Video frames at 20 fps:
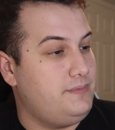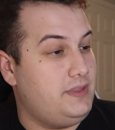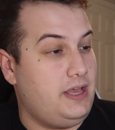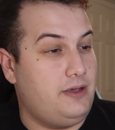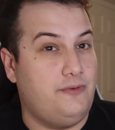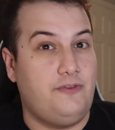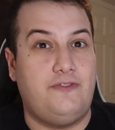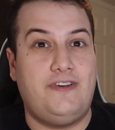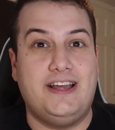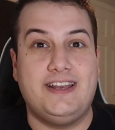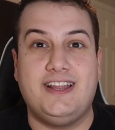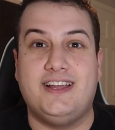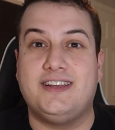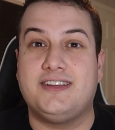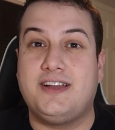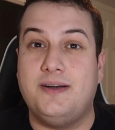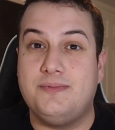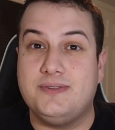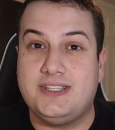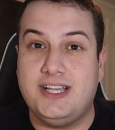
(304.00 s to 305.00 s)
I will find out in
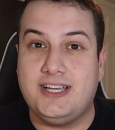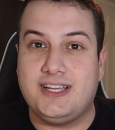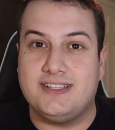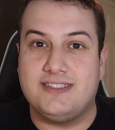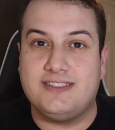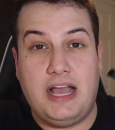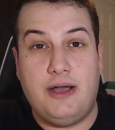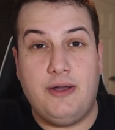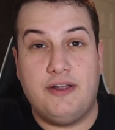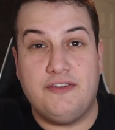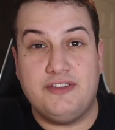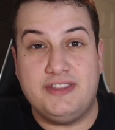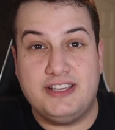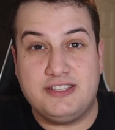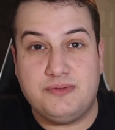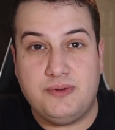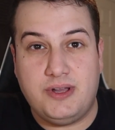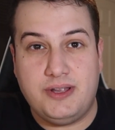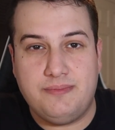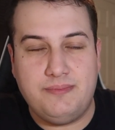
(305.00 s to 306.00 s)
a couple seconds. However,
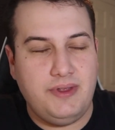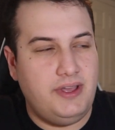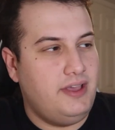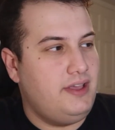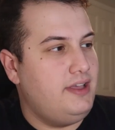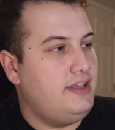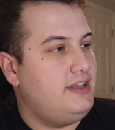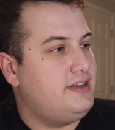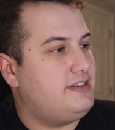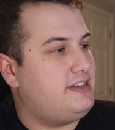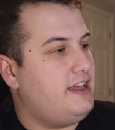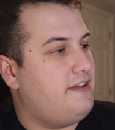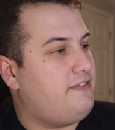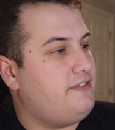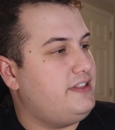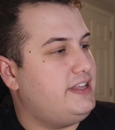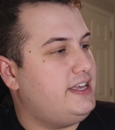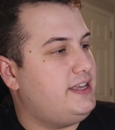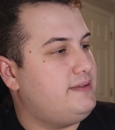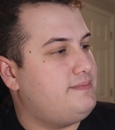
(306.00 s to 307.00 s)
this one
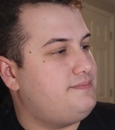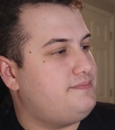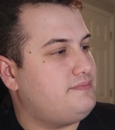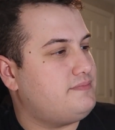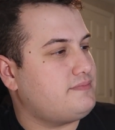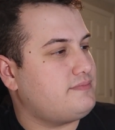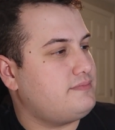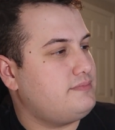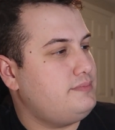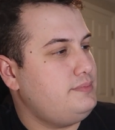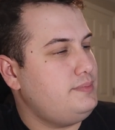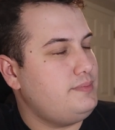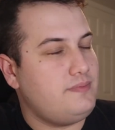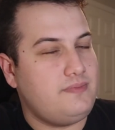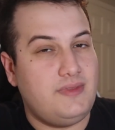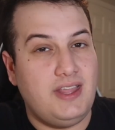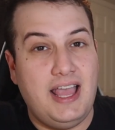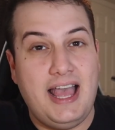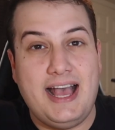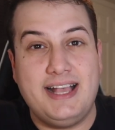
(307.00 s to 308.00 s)
definitely
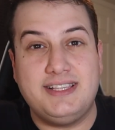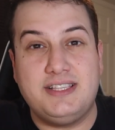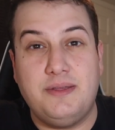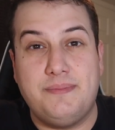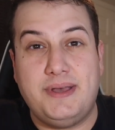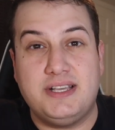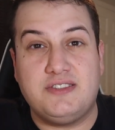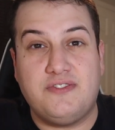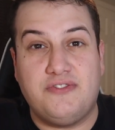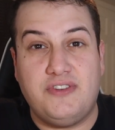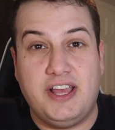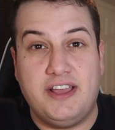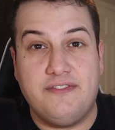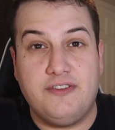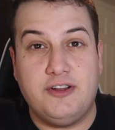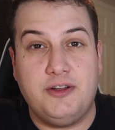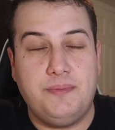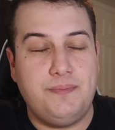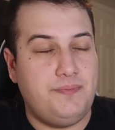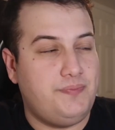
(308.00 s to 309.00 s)
has the best
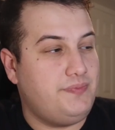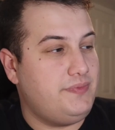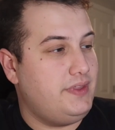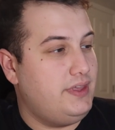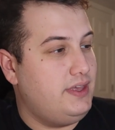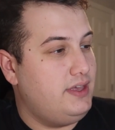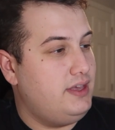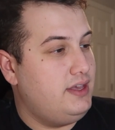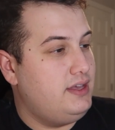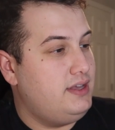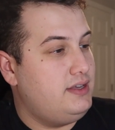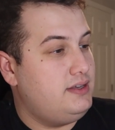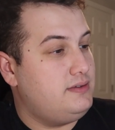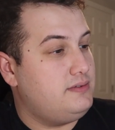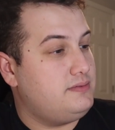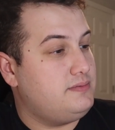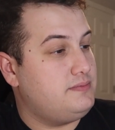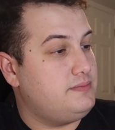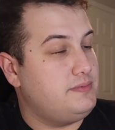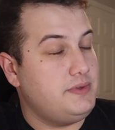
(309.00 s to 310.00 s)
flavor.
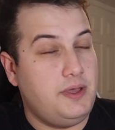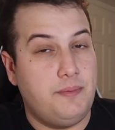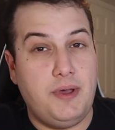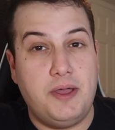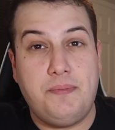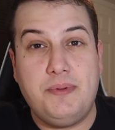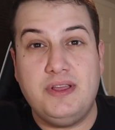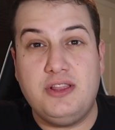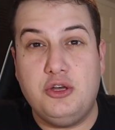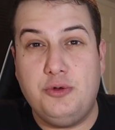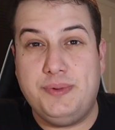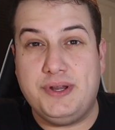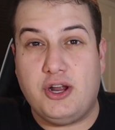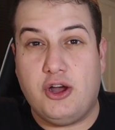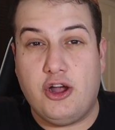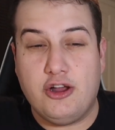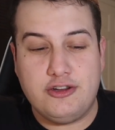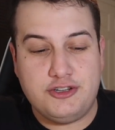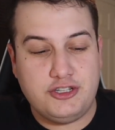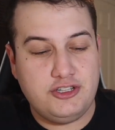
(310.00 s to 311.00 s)
It might be a little bit
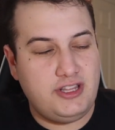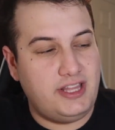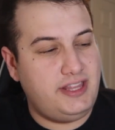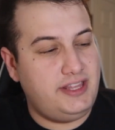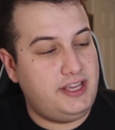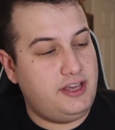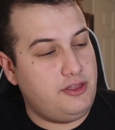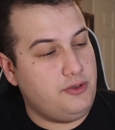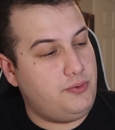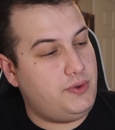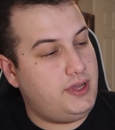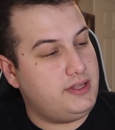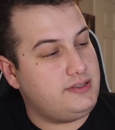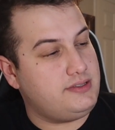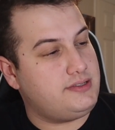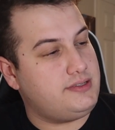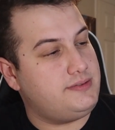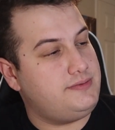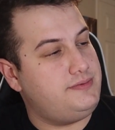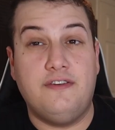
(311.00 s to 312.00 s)
harsher than the other
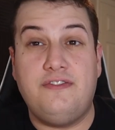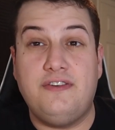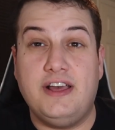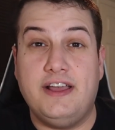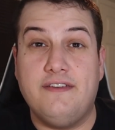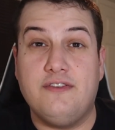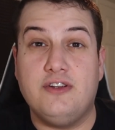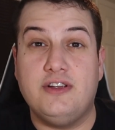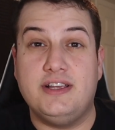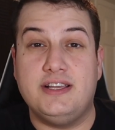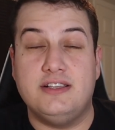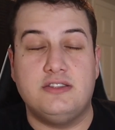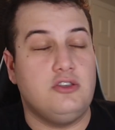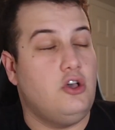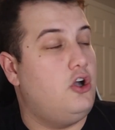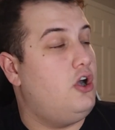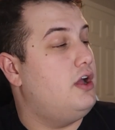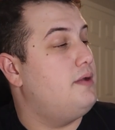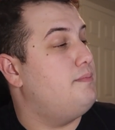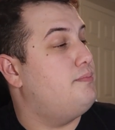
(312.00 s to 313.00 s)
ones. The flavor is
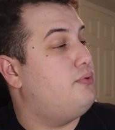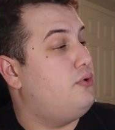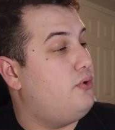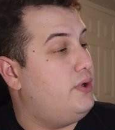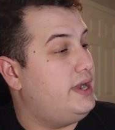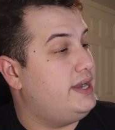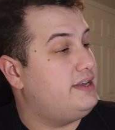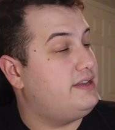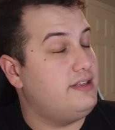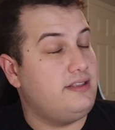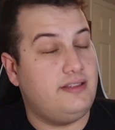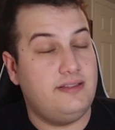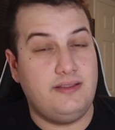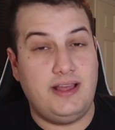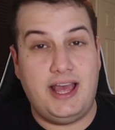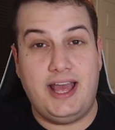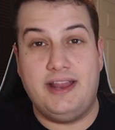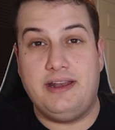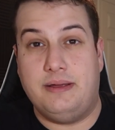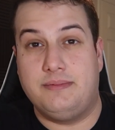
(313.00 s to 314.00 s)
on point,
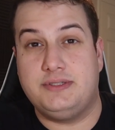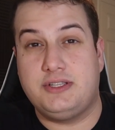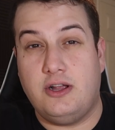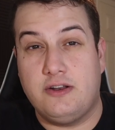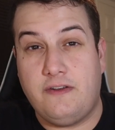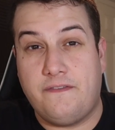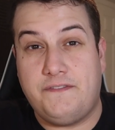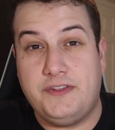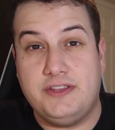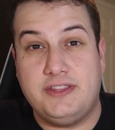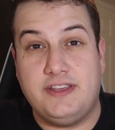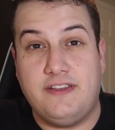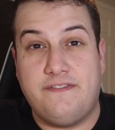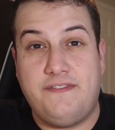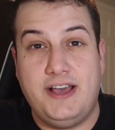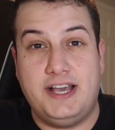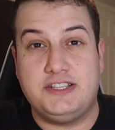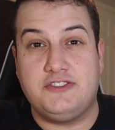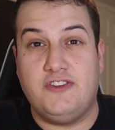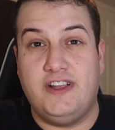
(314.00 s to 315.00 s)
and I'm starting to feel the
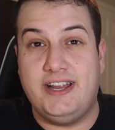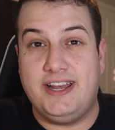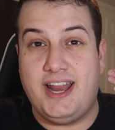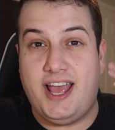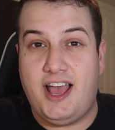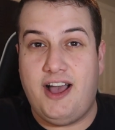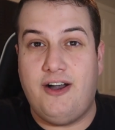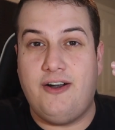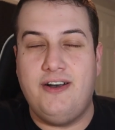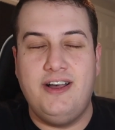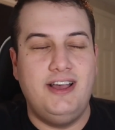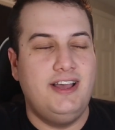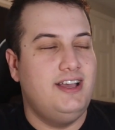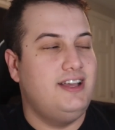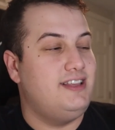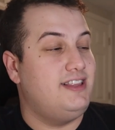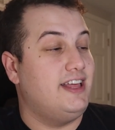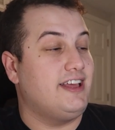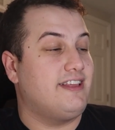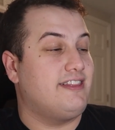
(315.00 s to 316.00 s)
effects right now,
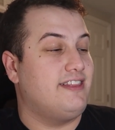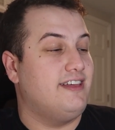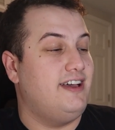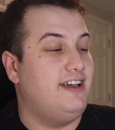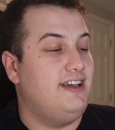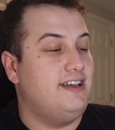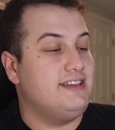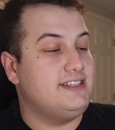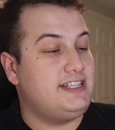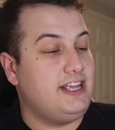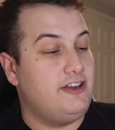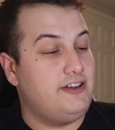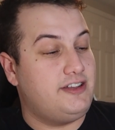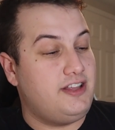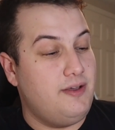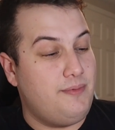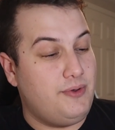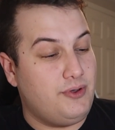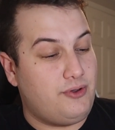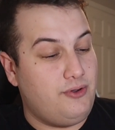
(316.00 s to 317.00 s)
like the
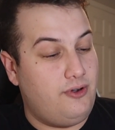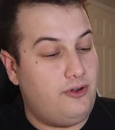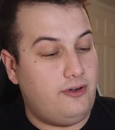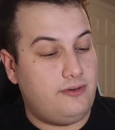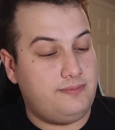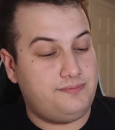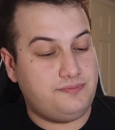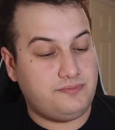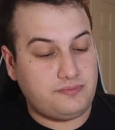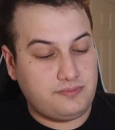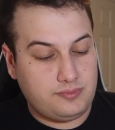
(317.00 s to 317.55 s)
stereotypical